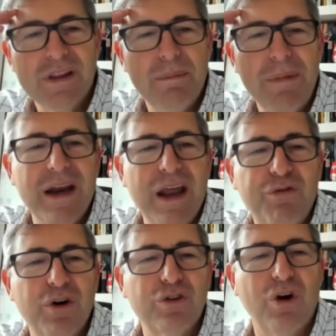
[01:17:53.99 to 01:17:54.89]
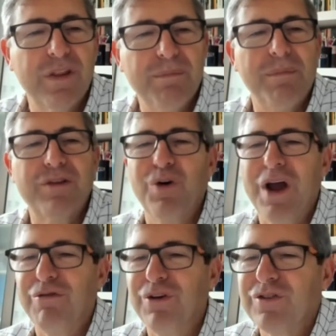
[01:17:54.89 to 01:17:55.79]
the, mind effort or the muscle
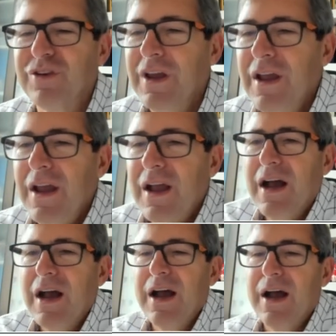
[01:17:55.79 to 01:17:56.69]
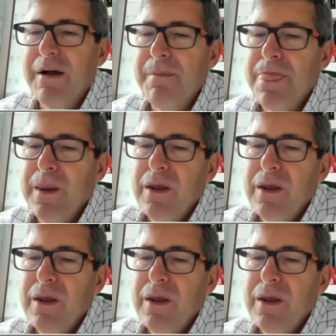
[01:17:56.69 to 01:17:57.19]
effort? Um,